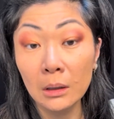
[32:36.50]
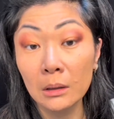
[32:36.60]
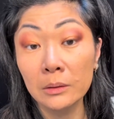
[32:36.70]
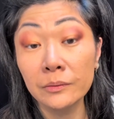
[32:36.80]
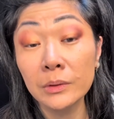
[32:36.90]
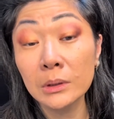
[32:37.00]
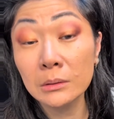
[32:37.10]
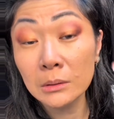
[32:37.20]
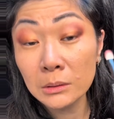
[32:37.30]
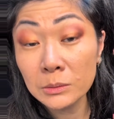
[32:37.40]
I
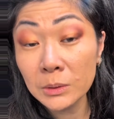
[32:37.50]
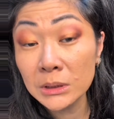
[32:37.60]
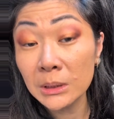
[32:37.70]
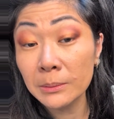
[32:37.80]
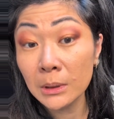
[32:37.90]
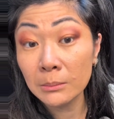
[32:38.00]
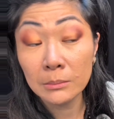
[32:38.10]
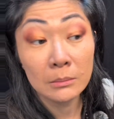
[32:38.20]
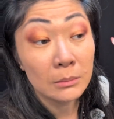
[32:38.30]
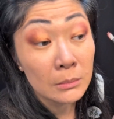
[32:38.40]
just want to deepen up
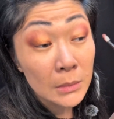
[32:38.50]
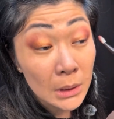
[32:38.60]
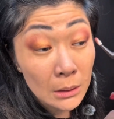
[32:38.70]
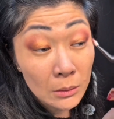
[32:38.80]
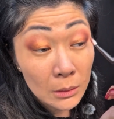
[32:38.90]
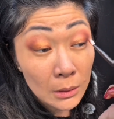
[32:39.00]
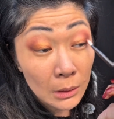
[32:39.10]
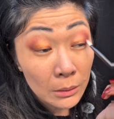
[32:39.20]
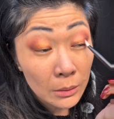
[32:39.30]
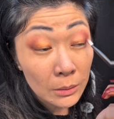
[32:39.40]
the
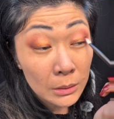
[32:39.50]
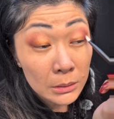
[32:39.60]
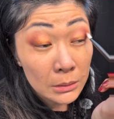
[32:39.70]
outer corners.